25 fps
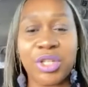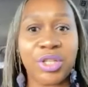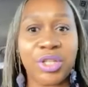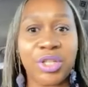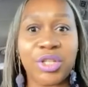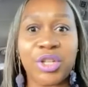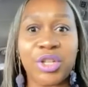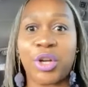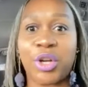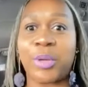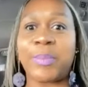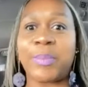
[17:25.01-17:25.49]
and
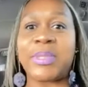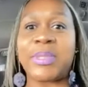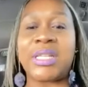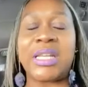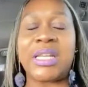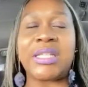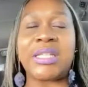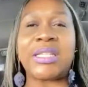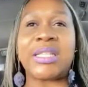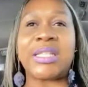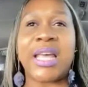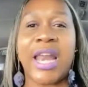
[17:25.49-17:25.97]

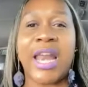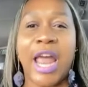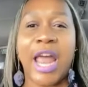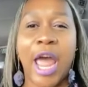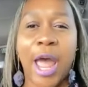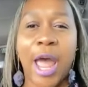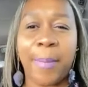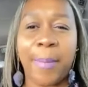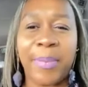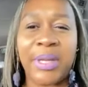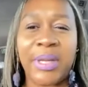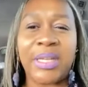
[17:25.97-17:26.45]
circumstances that
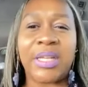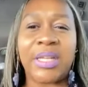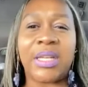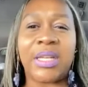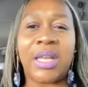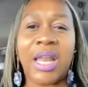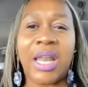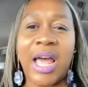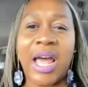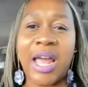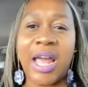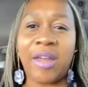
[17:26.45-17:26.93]
happened in
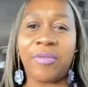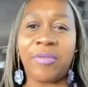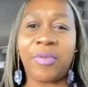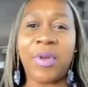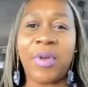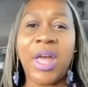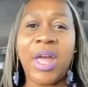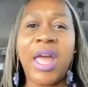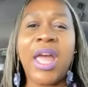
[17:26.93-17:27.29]
life.